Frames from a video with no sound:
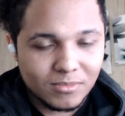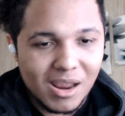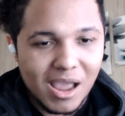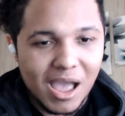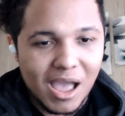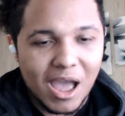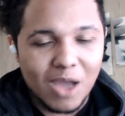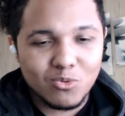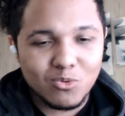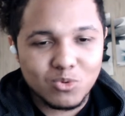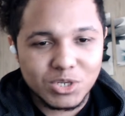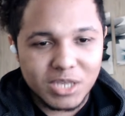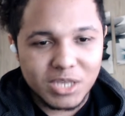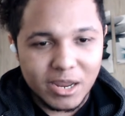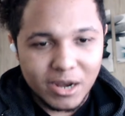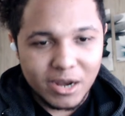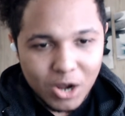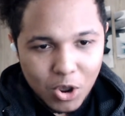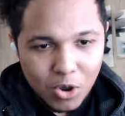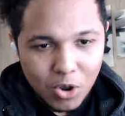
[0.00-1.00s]
I will
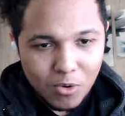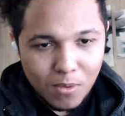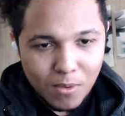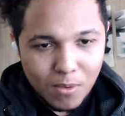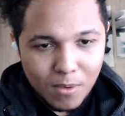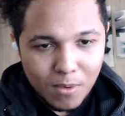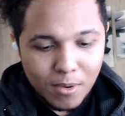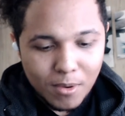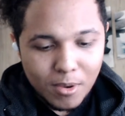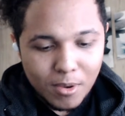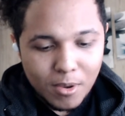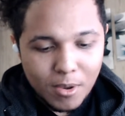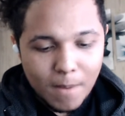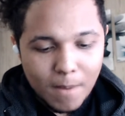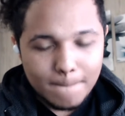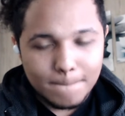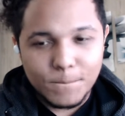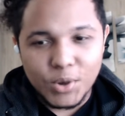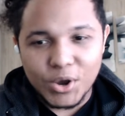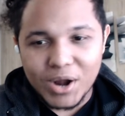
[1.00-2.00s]
say no,
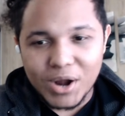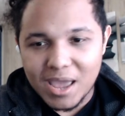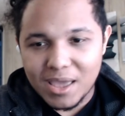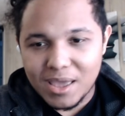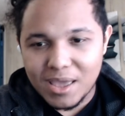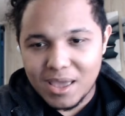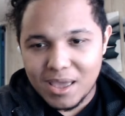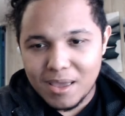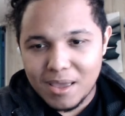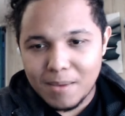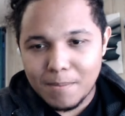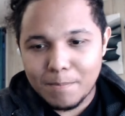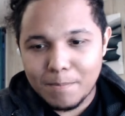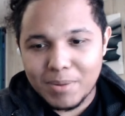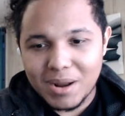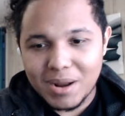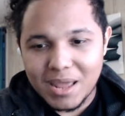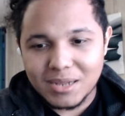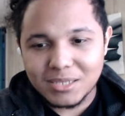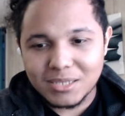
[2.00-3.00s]
but I am
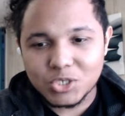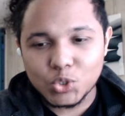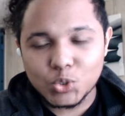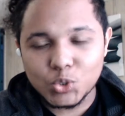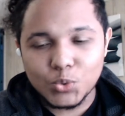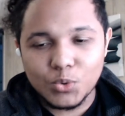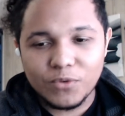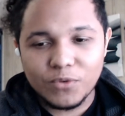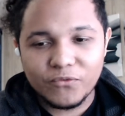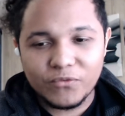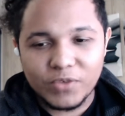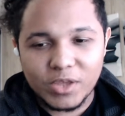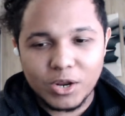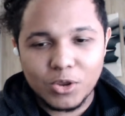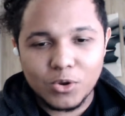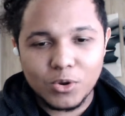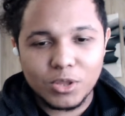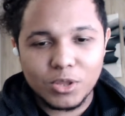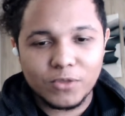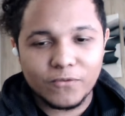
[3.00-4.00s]
planning to do a
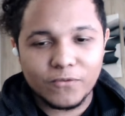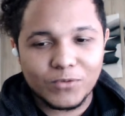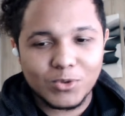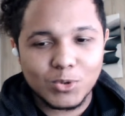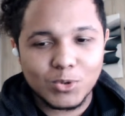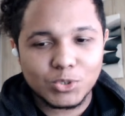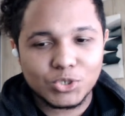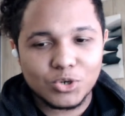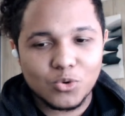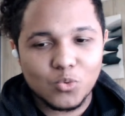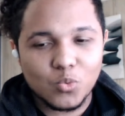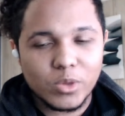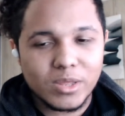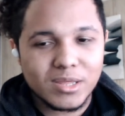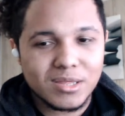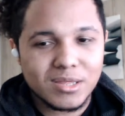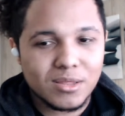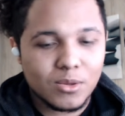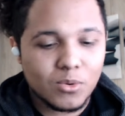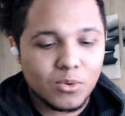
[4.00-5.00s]
video in the future
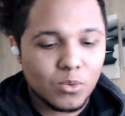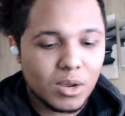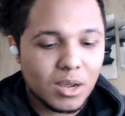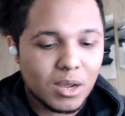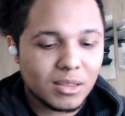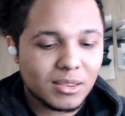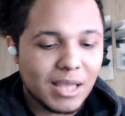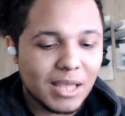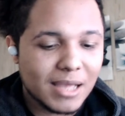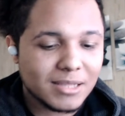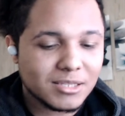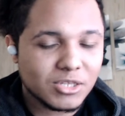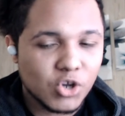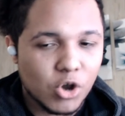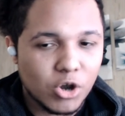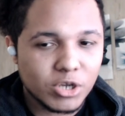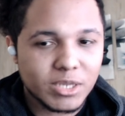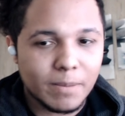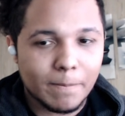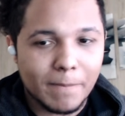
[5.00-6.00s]
that
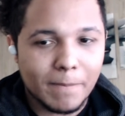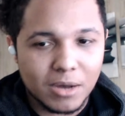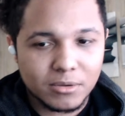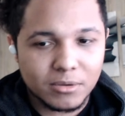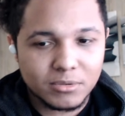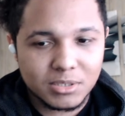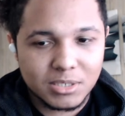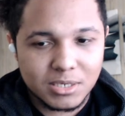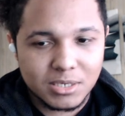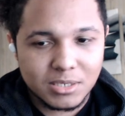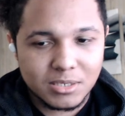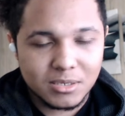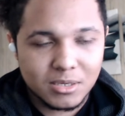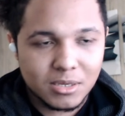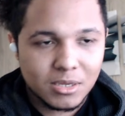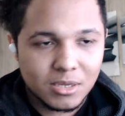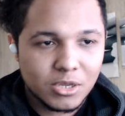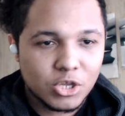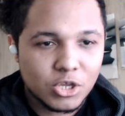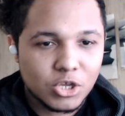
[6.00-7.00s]
talks about this.
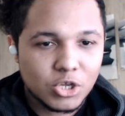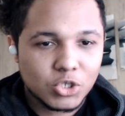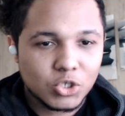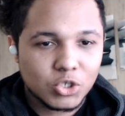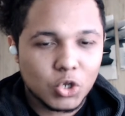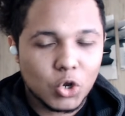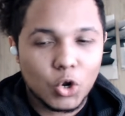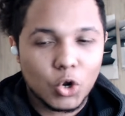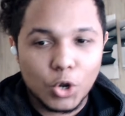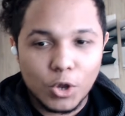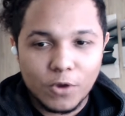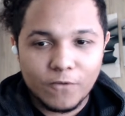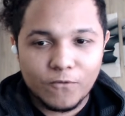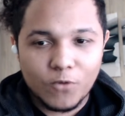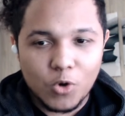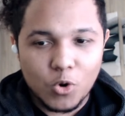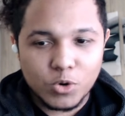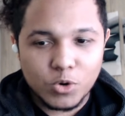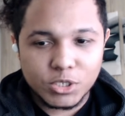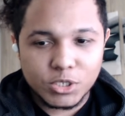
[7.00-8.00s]
So look
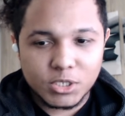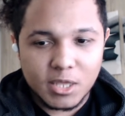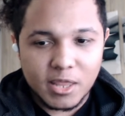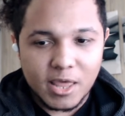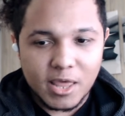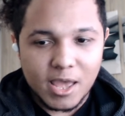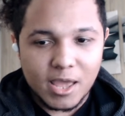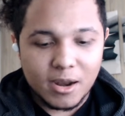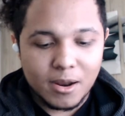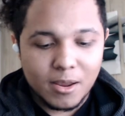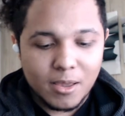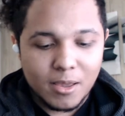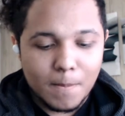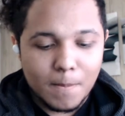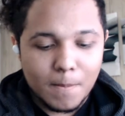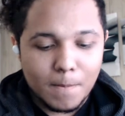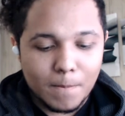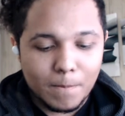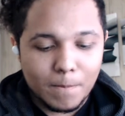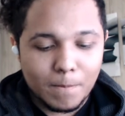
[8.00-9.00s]
forward to that.
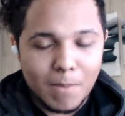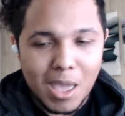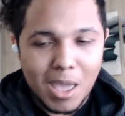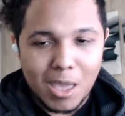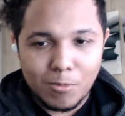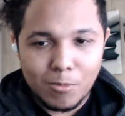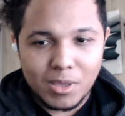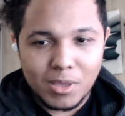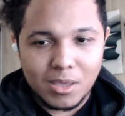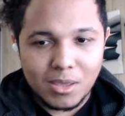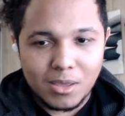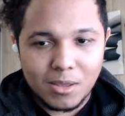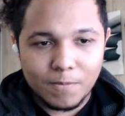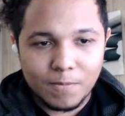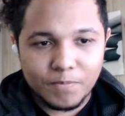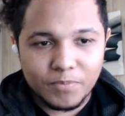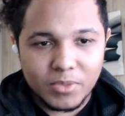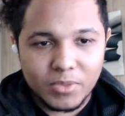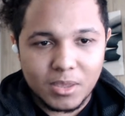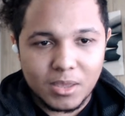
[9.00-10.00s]
Maybe
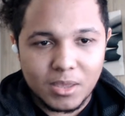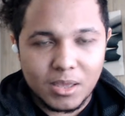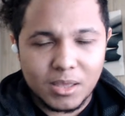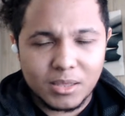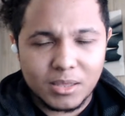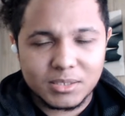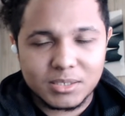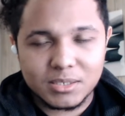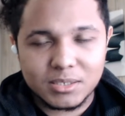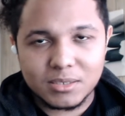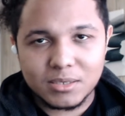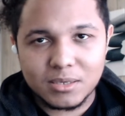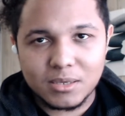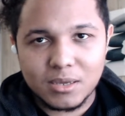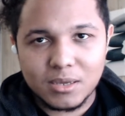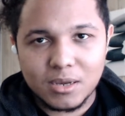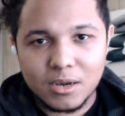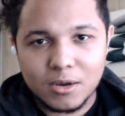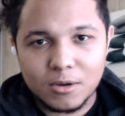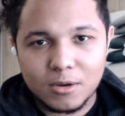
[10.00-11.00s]
it's
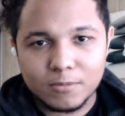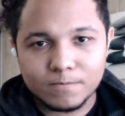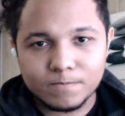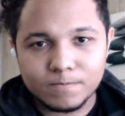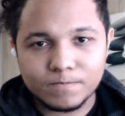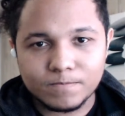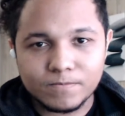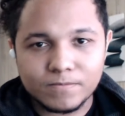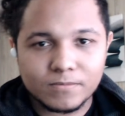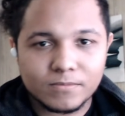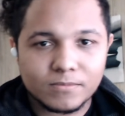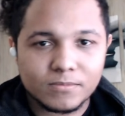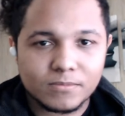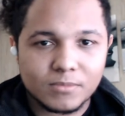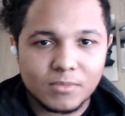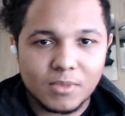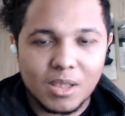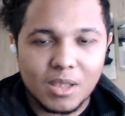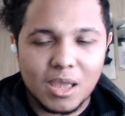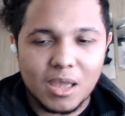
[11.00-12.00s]

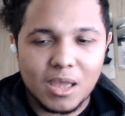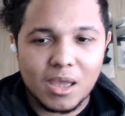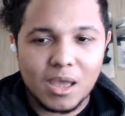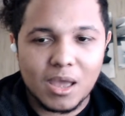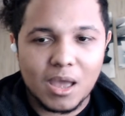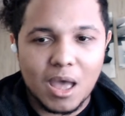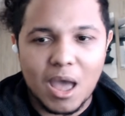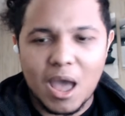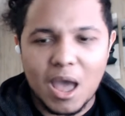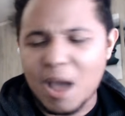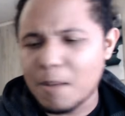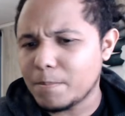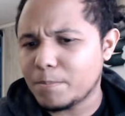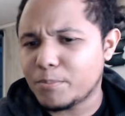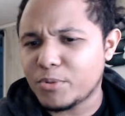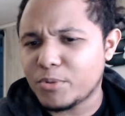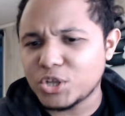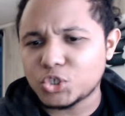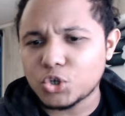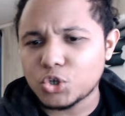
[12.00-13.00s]
I'm
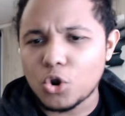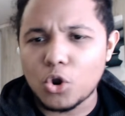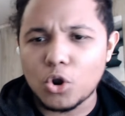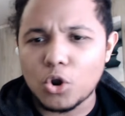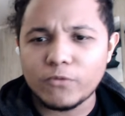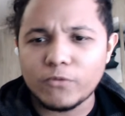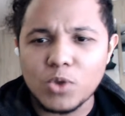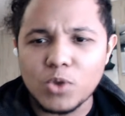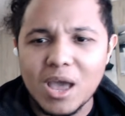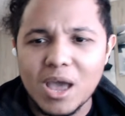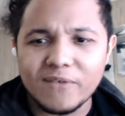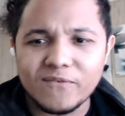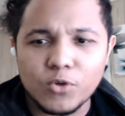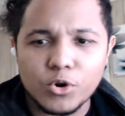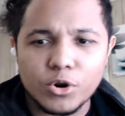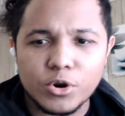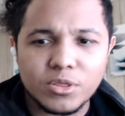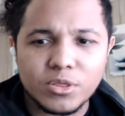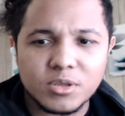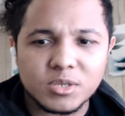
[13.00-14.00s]
pretty sure all of you have
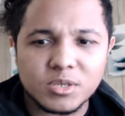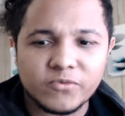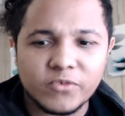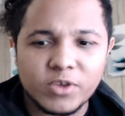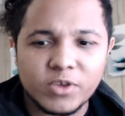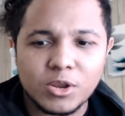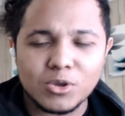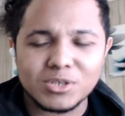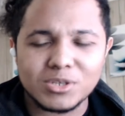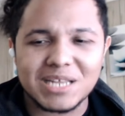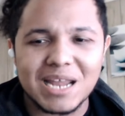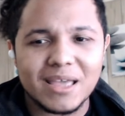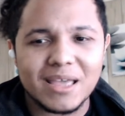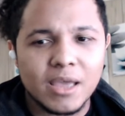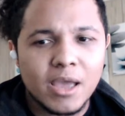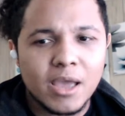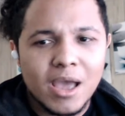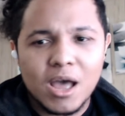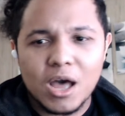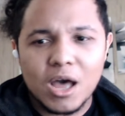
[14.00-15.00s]
heard of this video. It's like
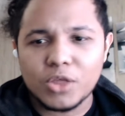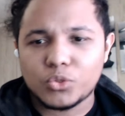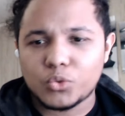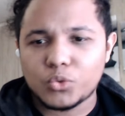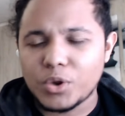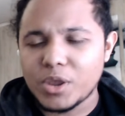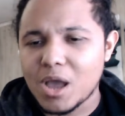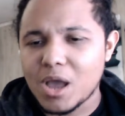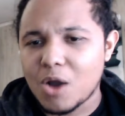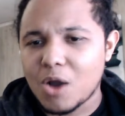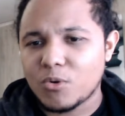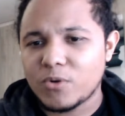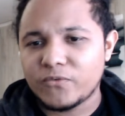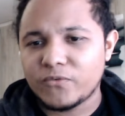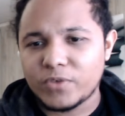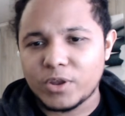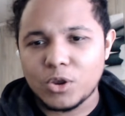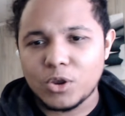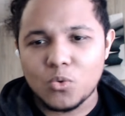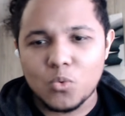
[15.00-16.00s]
a 3-hour
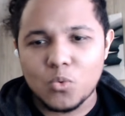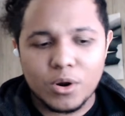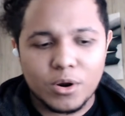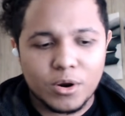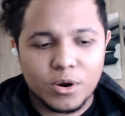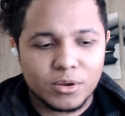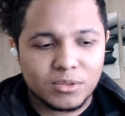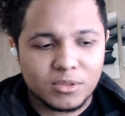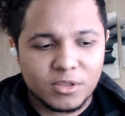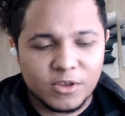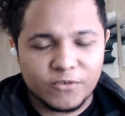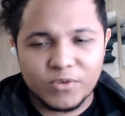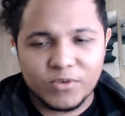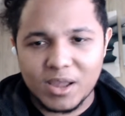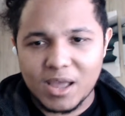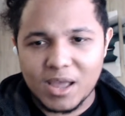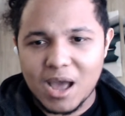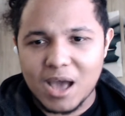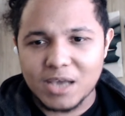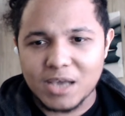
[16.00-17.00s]
video where
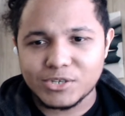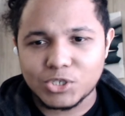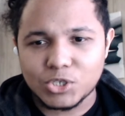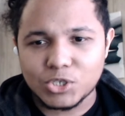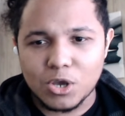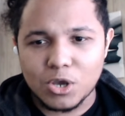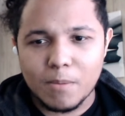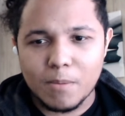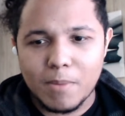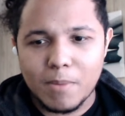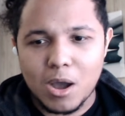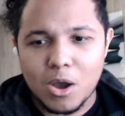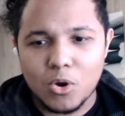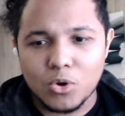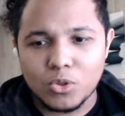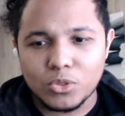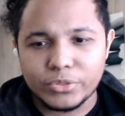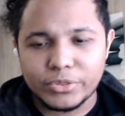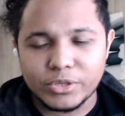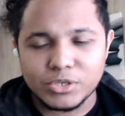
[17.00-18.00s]
different guys talk
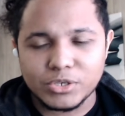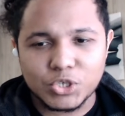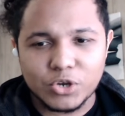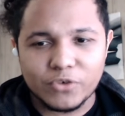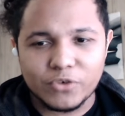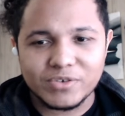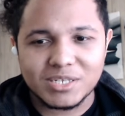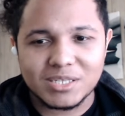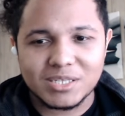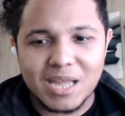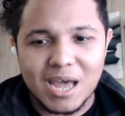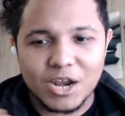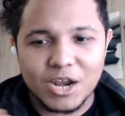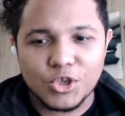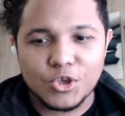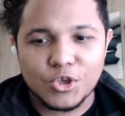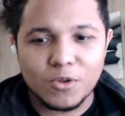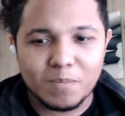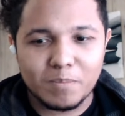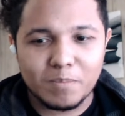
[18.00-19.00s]
about the servants
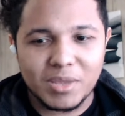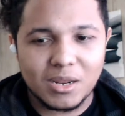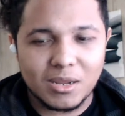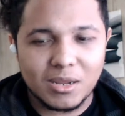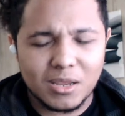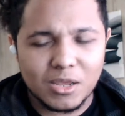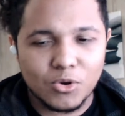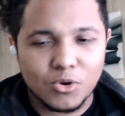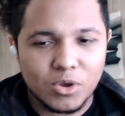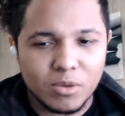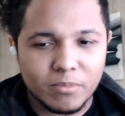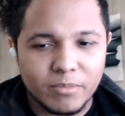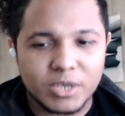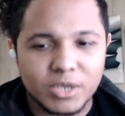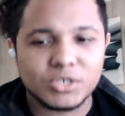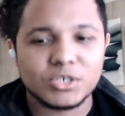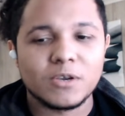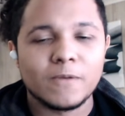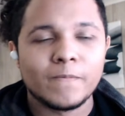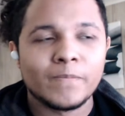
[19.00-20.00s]
that could beat
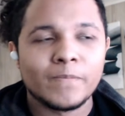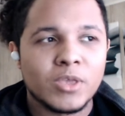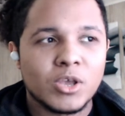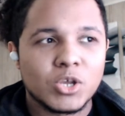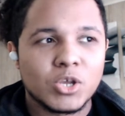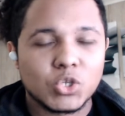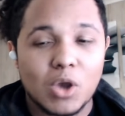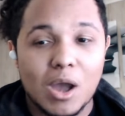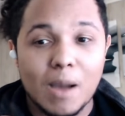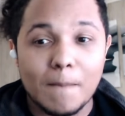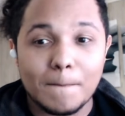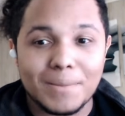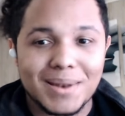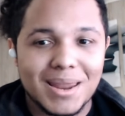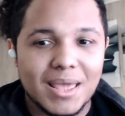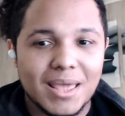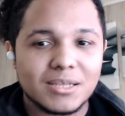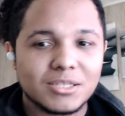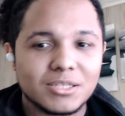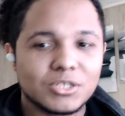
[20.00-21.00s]
Gilgamesh. So I'm
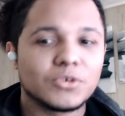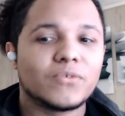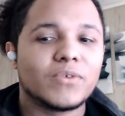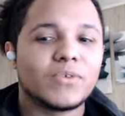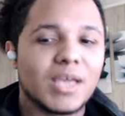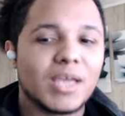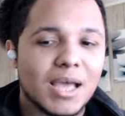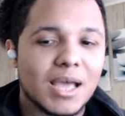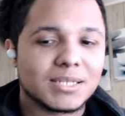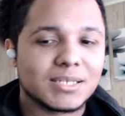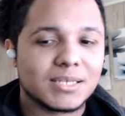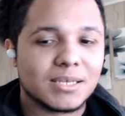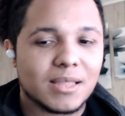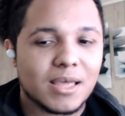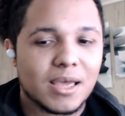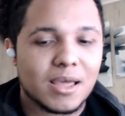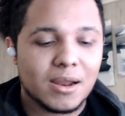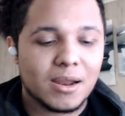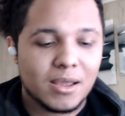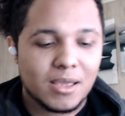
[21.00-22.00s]
planning to react to
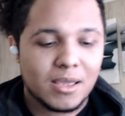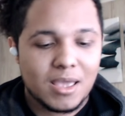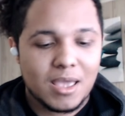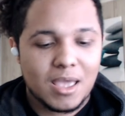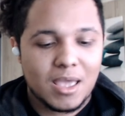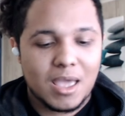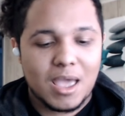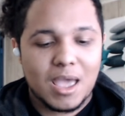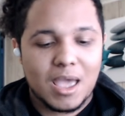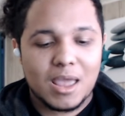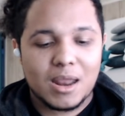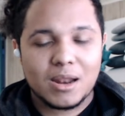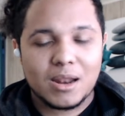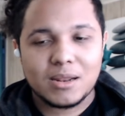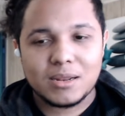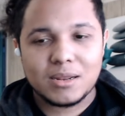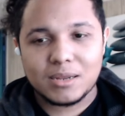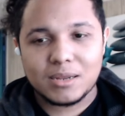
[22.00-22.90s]
that, and